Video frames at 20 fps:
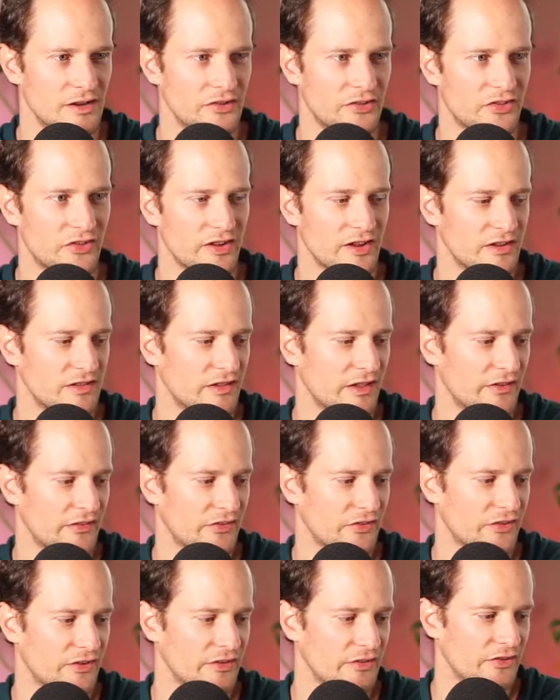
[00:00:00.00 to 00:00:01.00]
see in
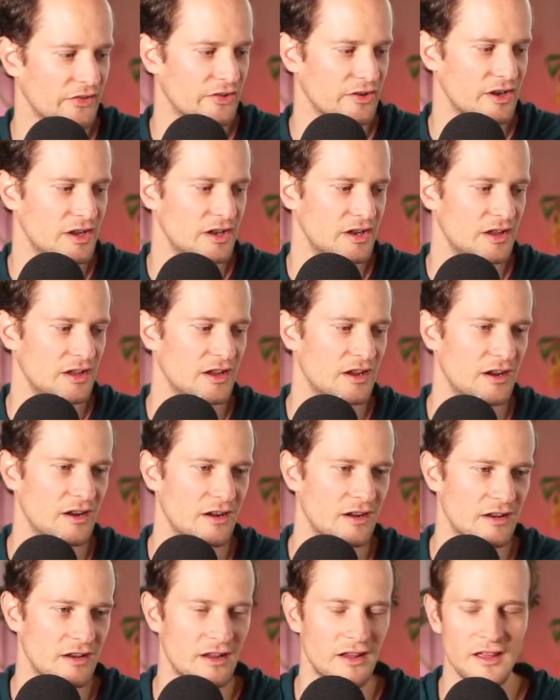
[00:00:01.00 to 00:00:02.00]
this screen here,
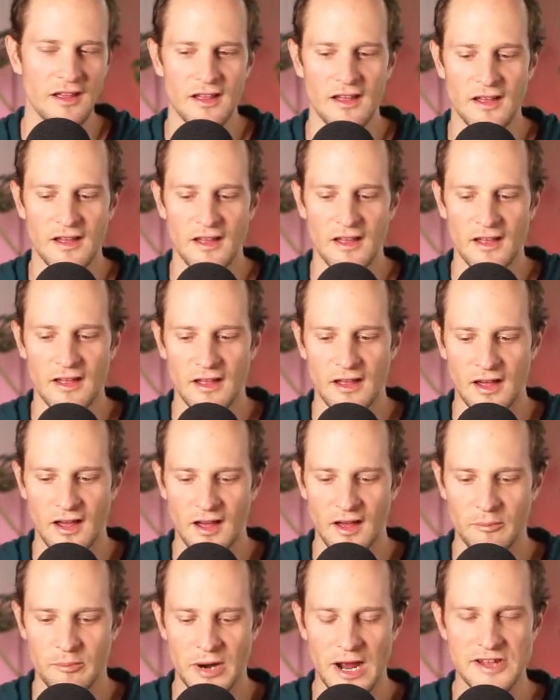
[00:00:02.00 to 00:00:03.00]

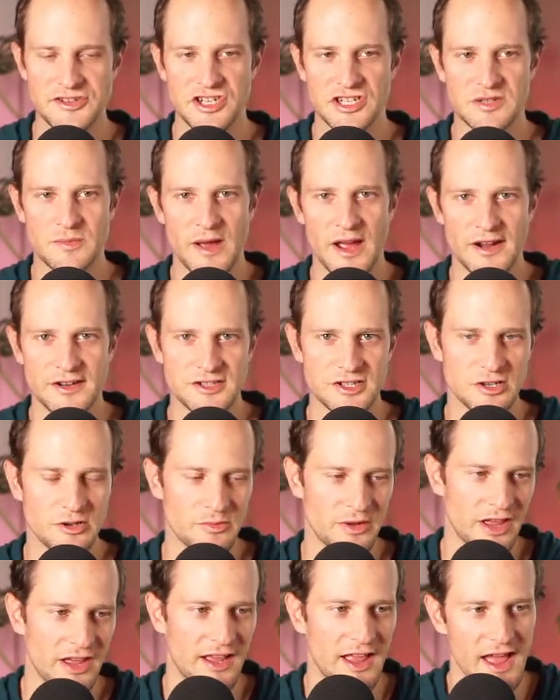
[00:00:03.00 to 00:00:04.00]
and project manager will
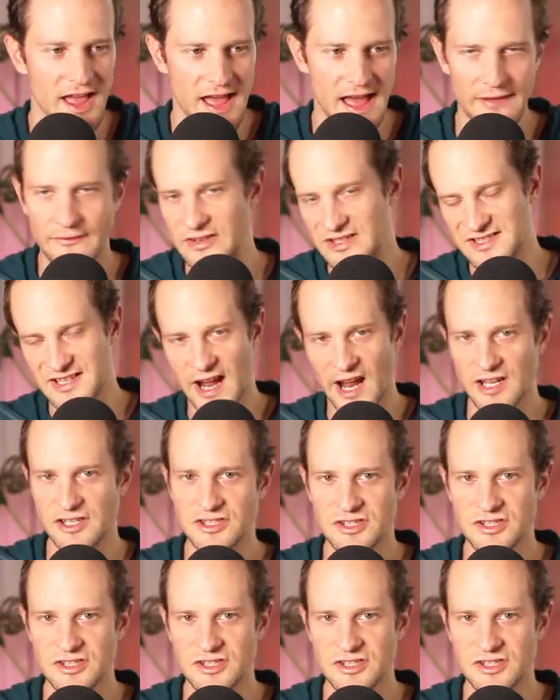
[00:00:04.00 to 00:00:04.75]
be like, hey, I've assigned